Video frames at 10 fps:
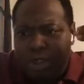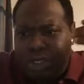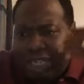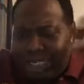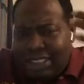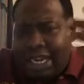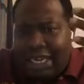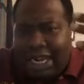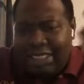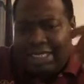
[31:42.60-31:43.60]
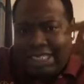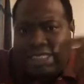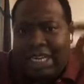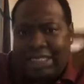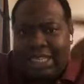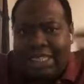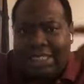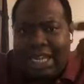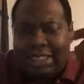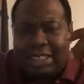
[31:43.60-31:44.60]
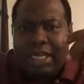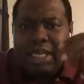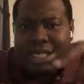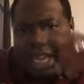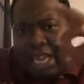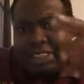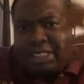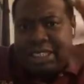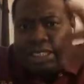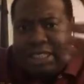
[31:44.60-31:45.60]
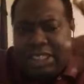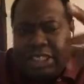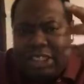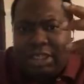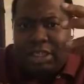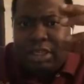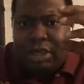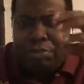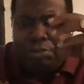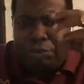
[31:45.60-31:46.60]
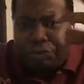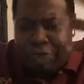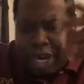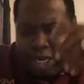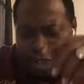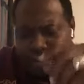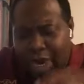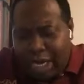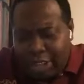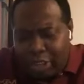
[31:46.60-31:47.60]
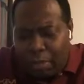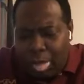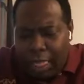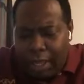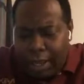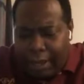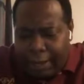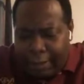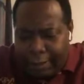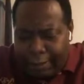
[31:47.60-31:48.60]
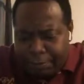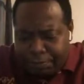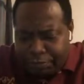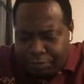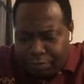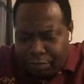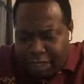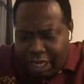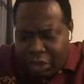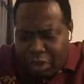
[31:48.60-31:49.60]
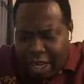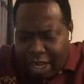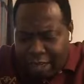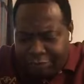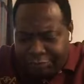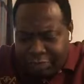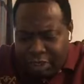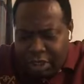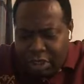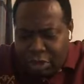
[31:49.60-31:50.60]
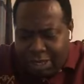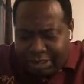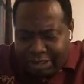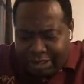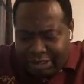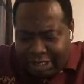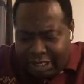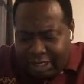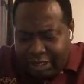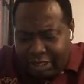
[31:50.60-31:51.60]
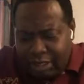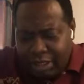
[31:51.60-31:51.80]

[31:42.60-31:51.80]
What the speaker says: things like that. These are the things that the SDGs provide, right? Then you have number 16,